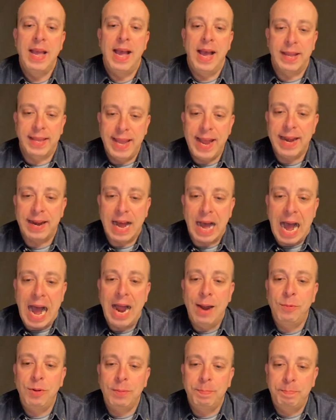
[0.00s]
Again,
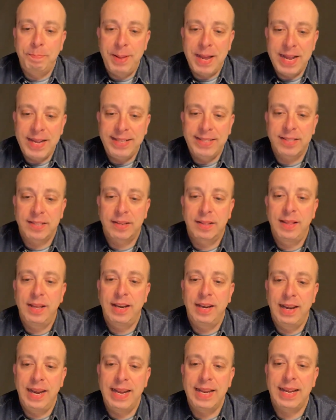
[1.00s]
I will paste the
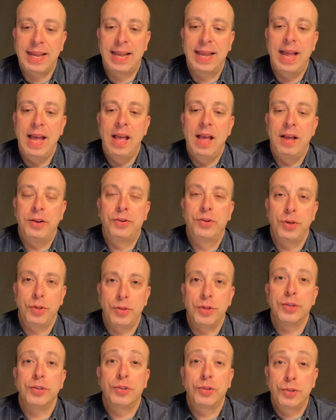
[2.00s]
link to
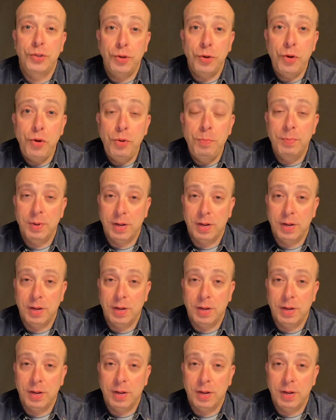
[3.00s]
the Zoom